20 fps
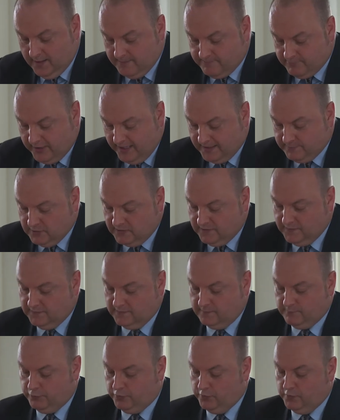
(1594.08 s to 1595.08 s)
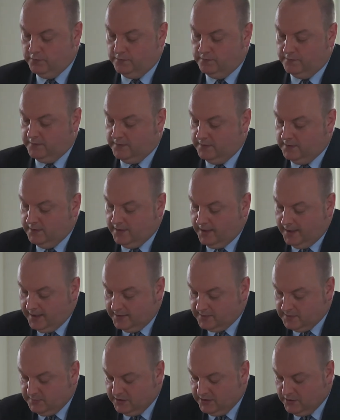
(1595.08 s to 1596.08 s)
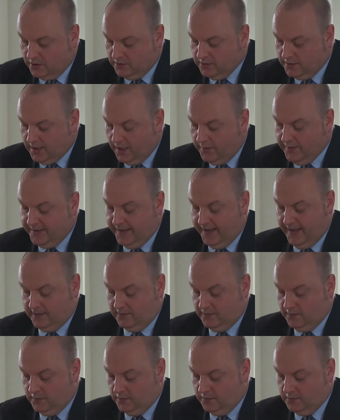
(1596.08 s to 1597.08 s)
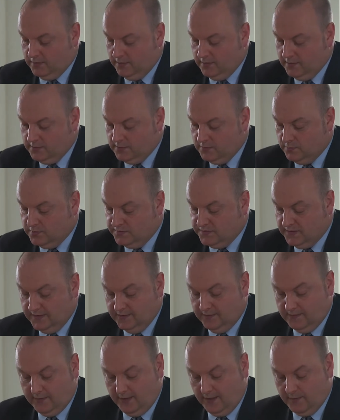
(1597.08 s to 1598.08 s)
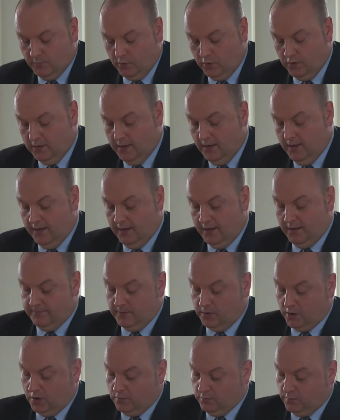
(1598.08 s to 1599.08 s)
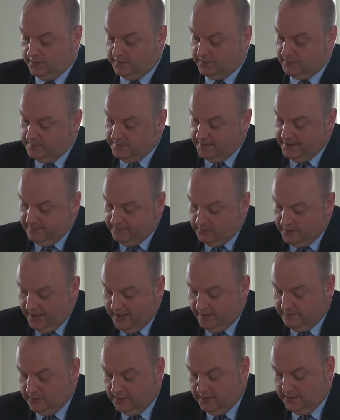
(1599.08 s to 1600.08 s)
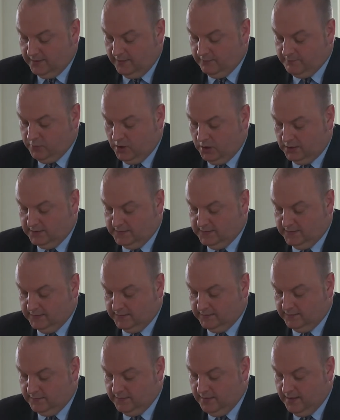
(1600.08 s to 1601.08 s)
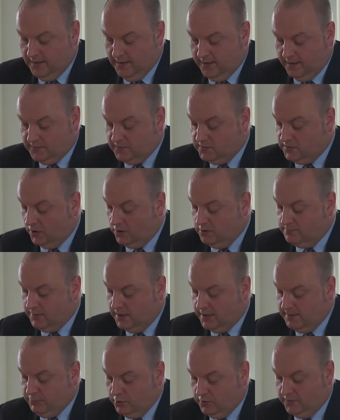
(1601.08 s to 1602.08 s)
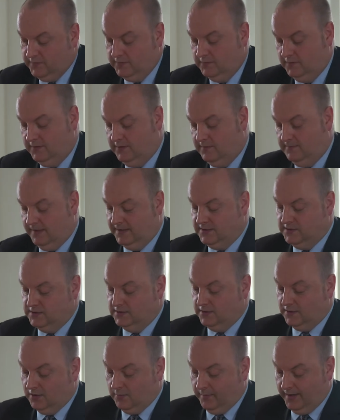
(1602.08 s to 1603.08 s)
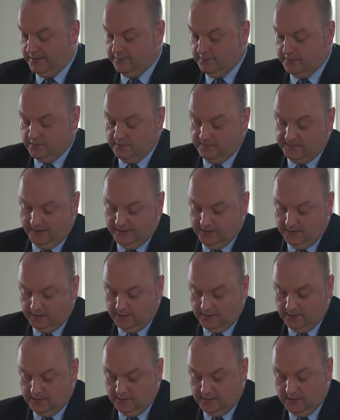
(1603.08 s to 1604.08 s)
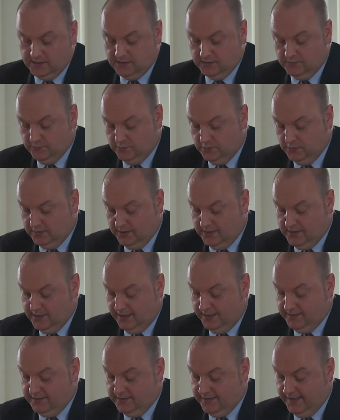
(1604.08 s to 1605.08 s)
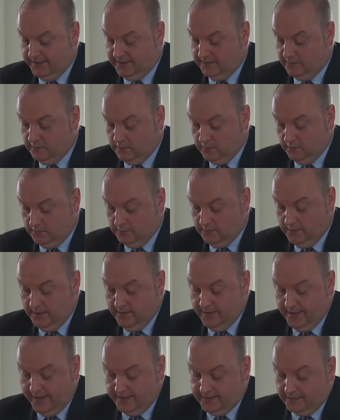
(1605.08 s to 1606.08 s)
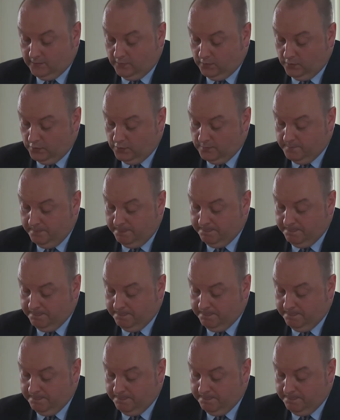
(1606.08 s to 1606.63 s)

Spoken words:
Pragmatism proved to be an ongoing attitude towards East Timor for Gough Whitlam even after he left politics, as shown by a personal intervention at the UN defending Indonesian rule in 1982.